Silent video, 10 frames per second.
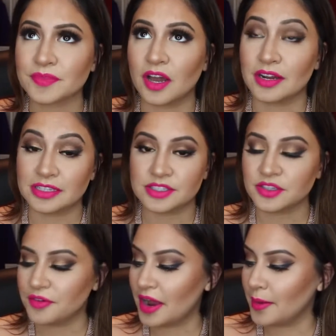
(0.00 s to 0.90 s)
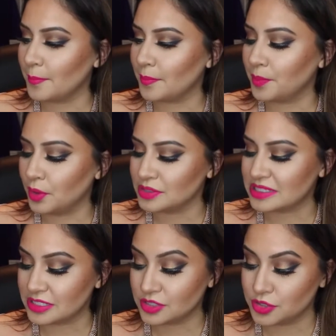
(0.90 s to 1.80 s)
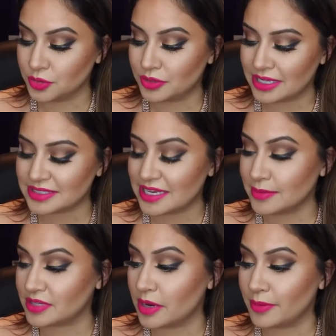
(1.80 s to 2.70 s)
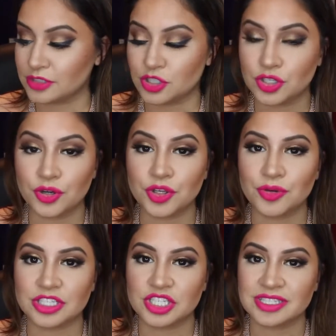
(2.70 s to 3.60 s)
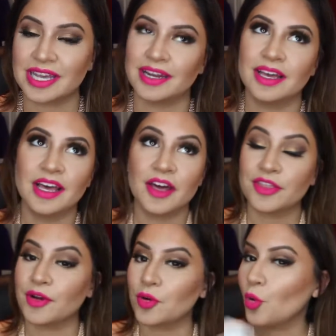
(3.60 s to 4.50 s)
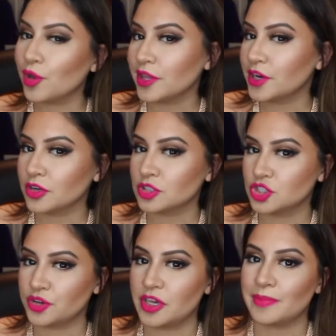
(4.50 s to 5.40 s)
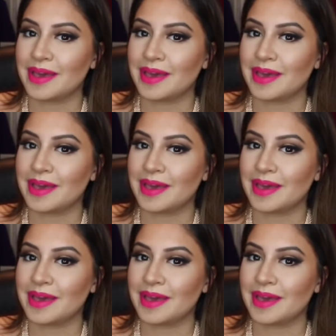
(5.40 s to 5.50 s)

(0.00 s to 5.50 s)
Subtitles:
on Instagram post these two next items that I'm about to show you, and she said they're an oily girl's dream,